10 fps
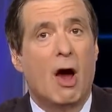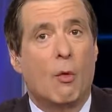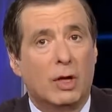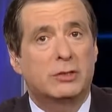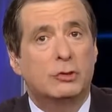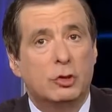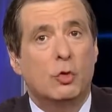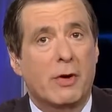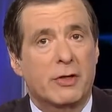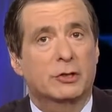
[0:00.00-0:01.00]
on what to do,
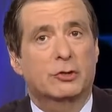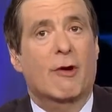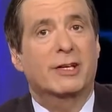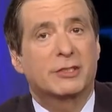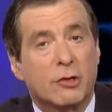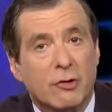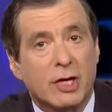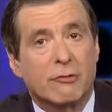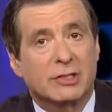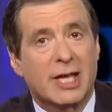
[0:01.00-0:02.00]
whether to strike
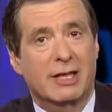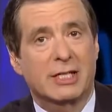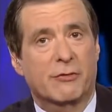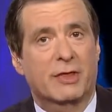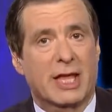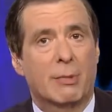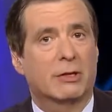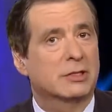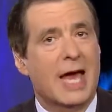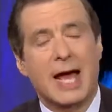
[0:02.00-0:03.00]
Syria in retaliation for the
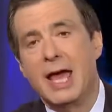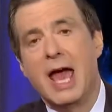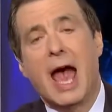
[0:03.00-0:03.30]
chemical attack.